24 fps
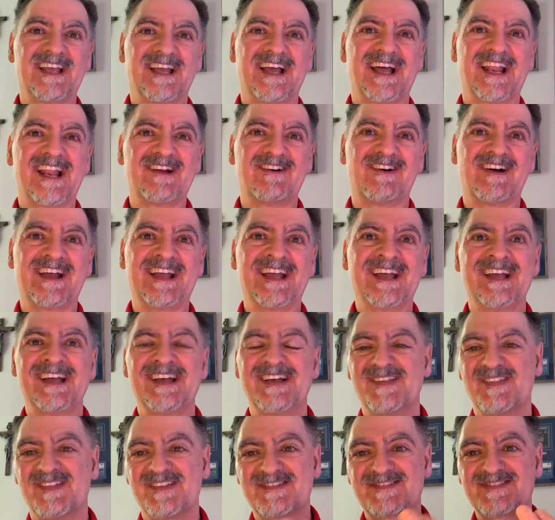Anyway,
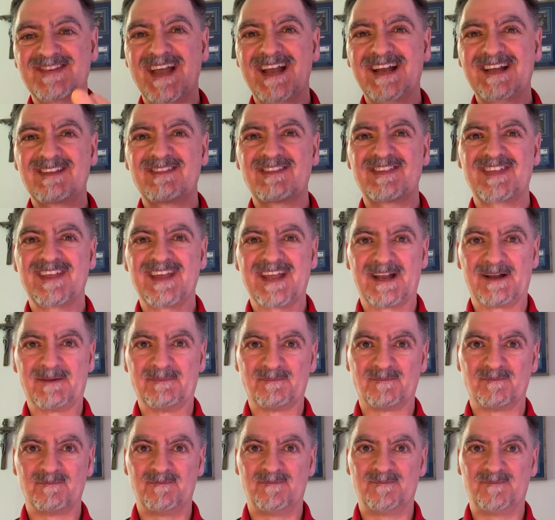the second thing,
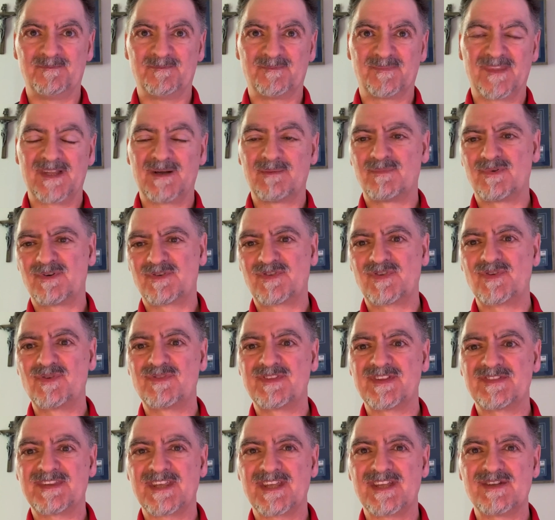number 2,
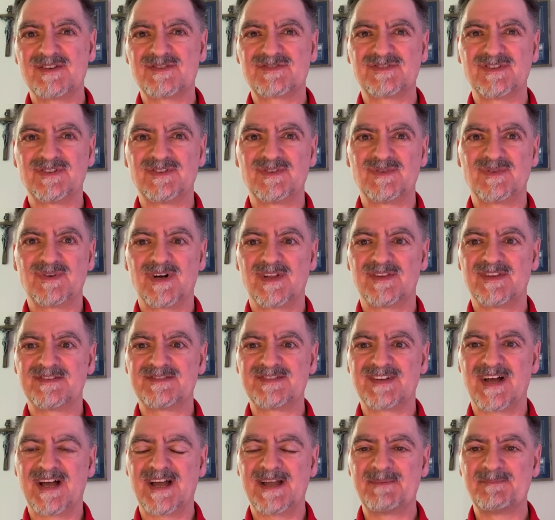that they used to do all the
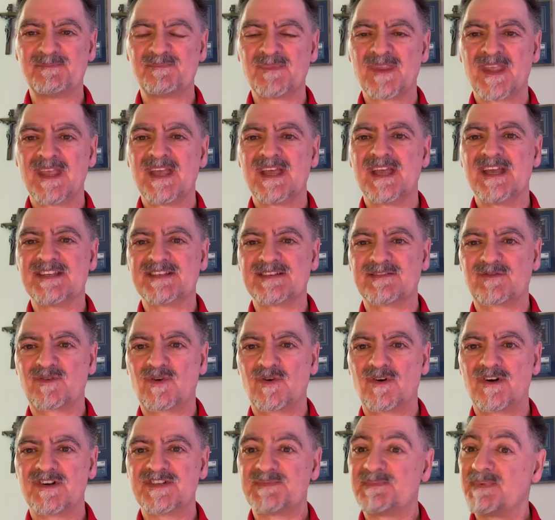time is, of
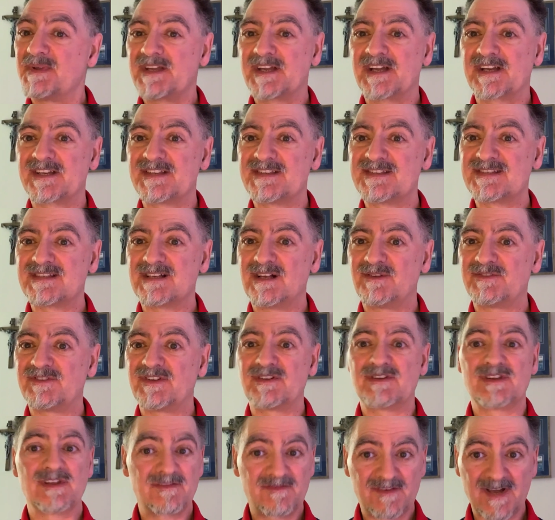course, being a
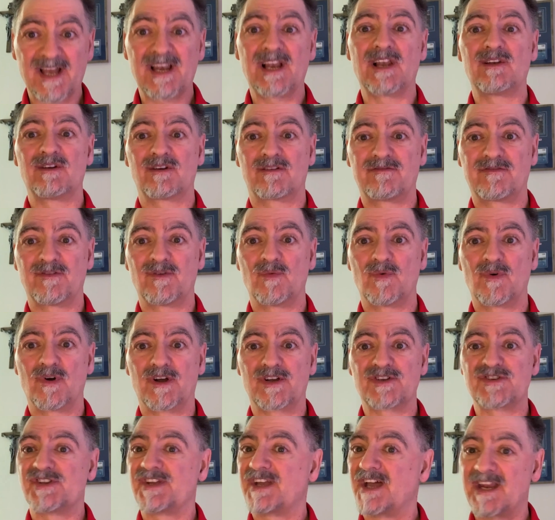consultant, you've got to look for
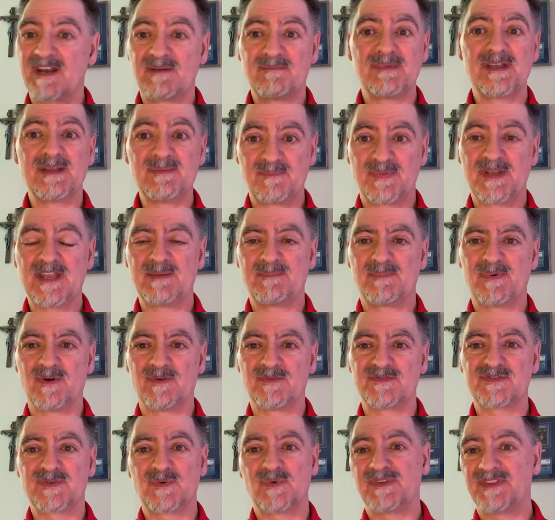work. So you got to meet people.
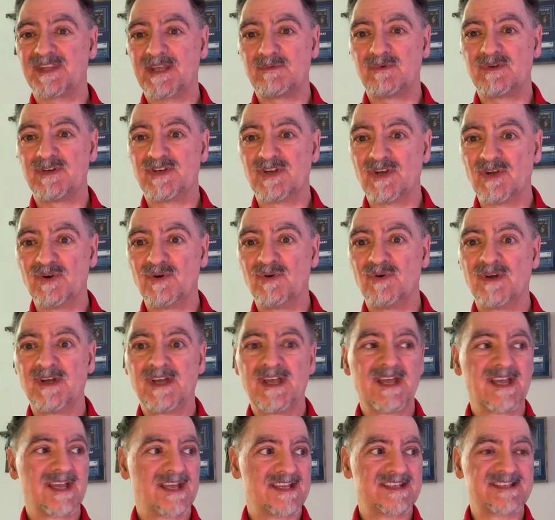So what they would do
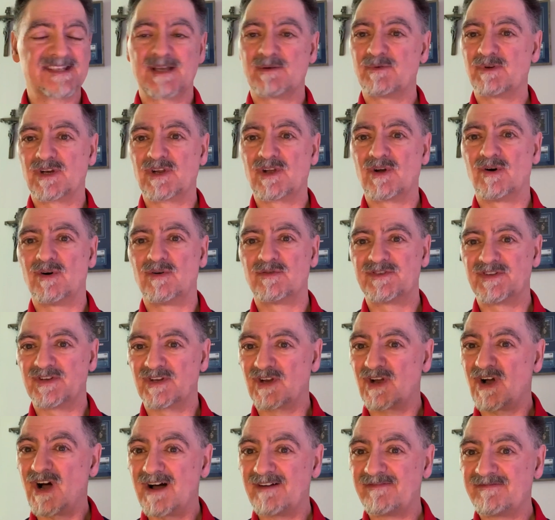is they would go to
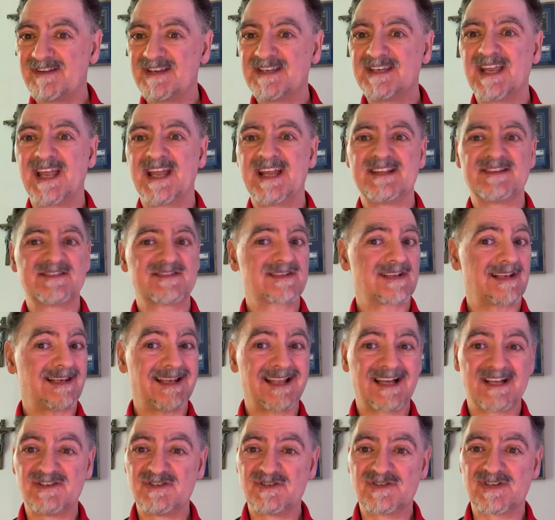coffee dates,
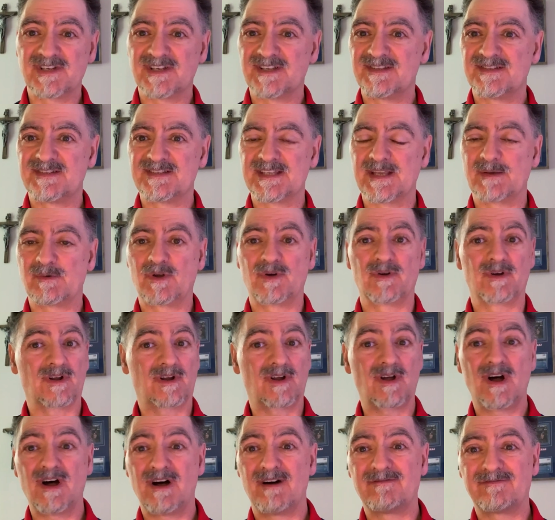luncheons, they would go to
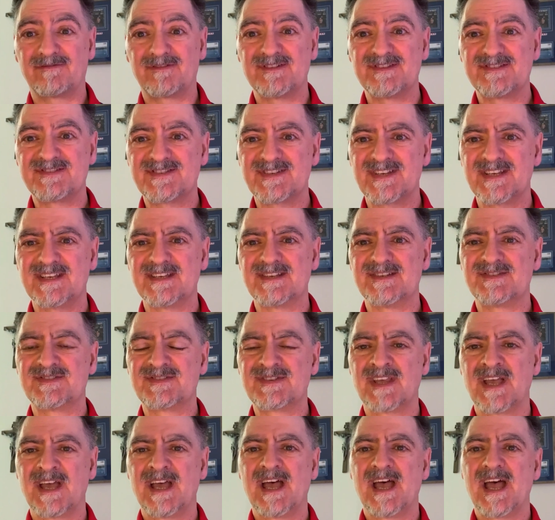
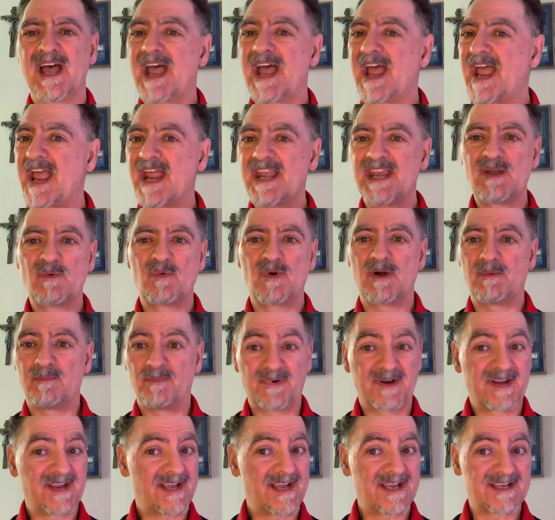conferences, anywhere,
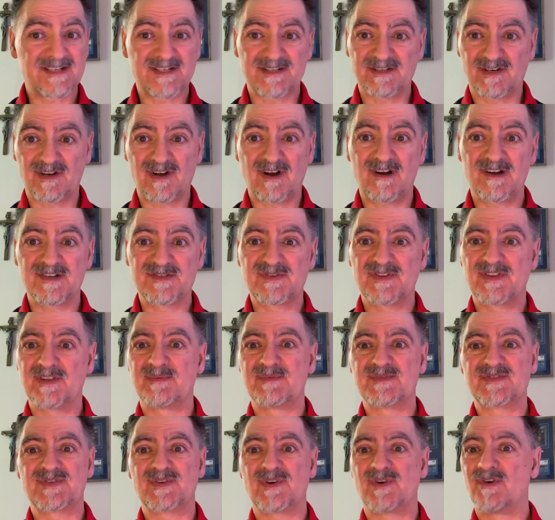bring extra cards with
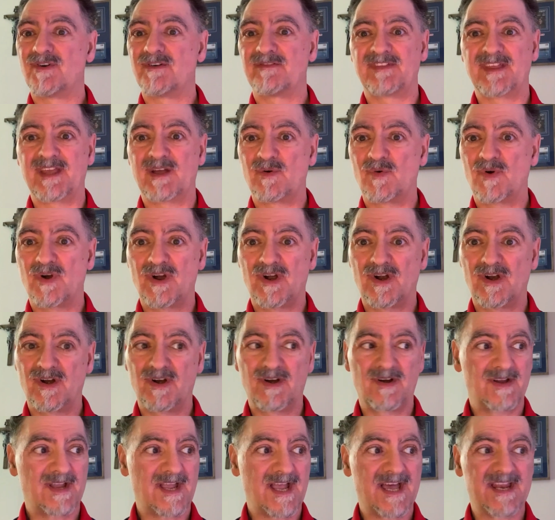them. So if they
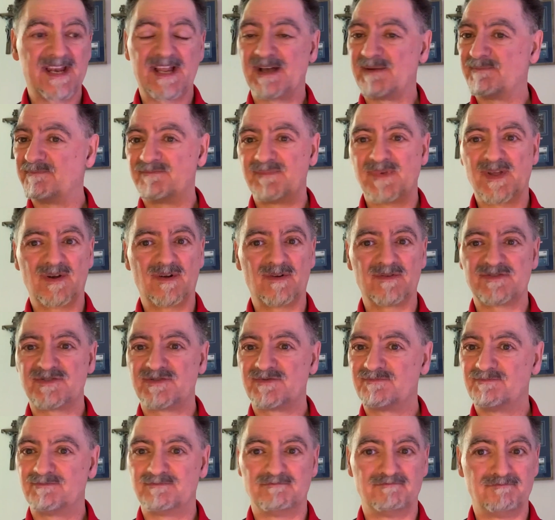were at a,
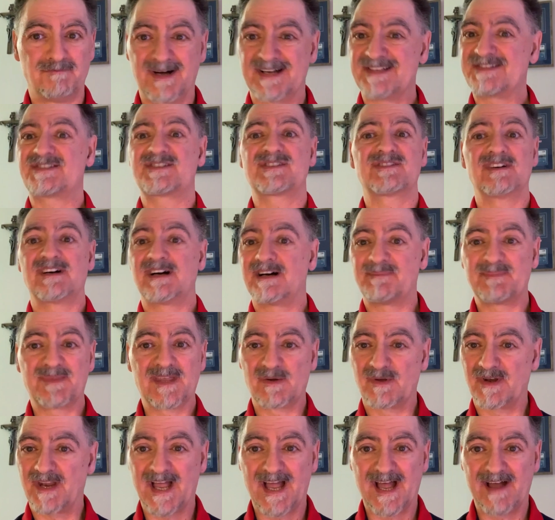bus stop,
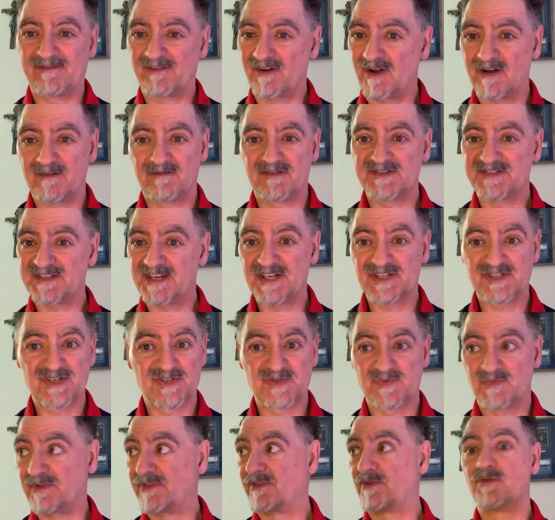they would have
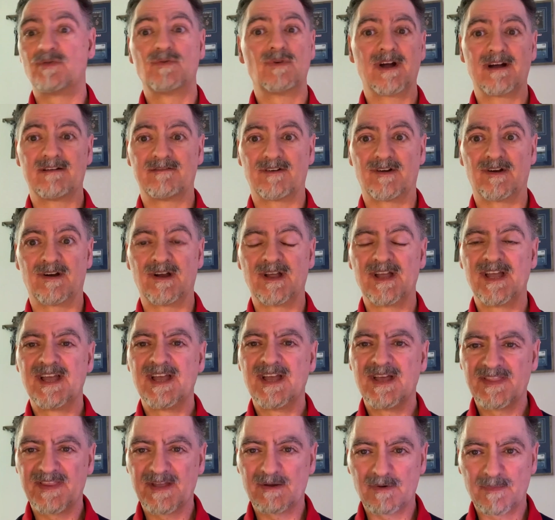conversations with whoever.
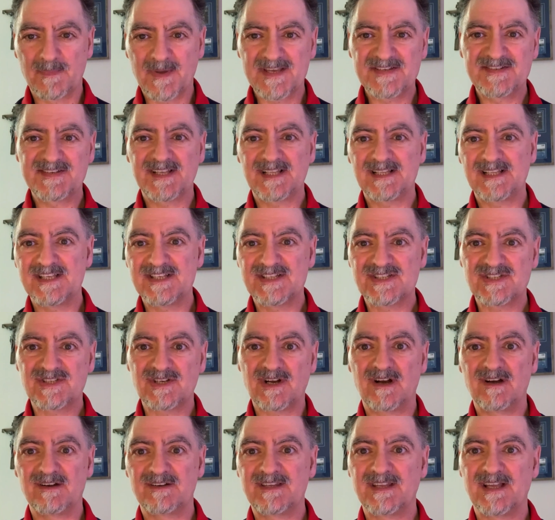They would basically
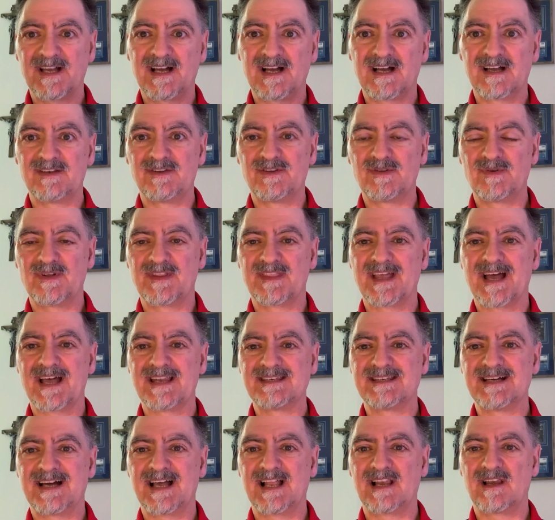start doing
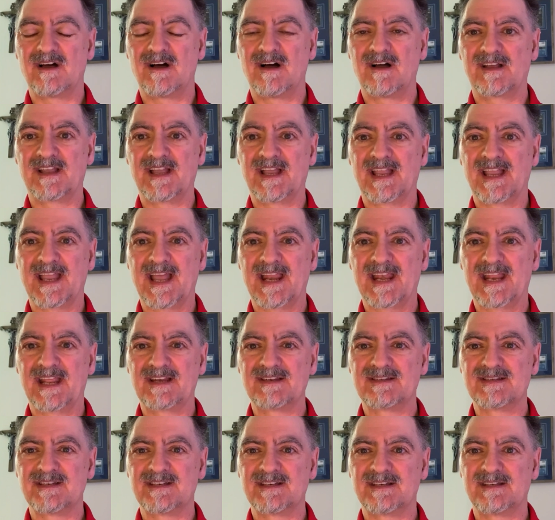that dialogue and
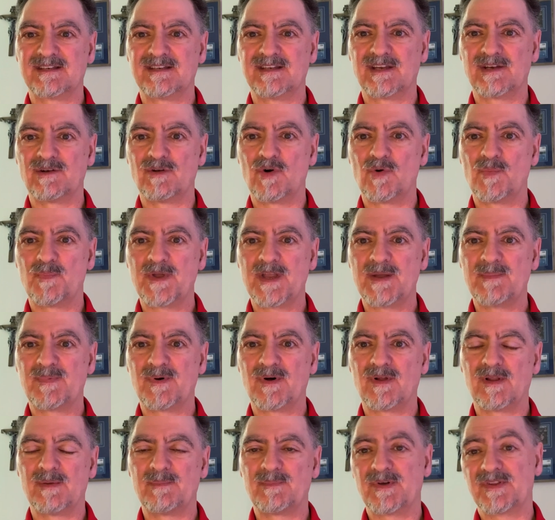getting to know
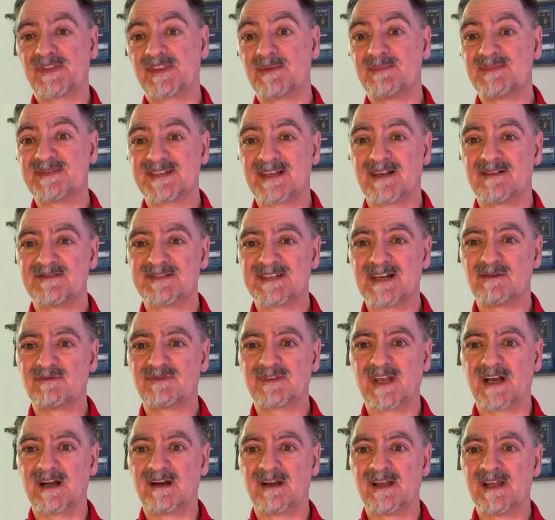people and put themselves
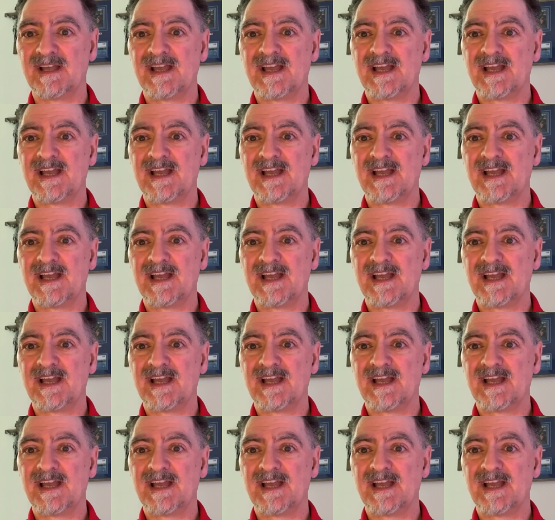out there.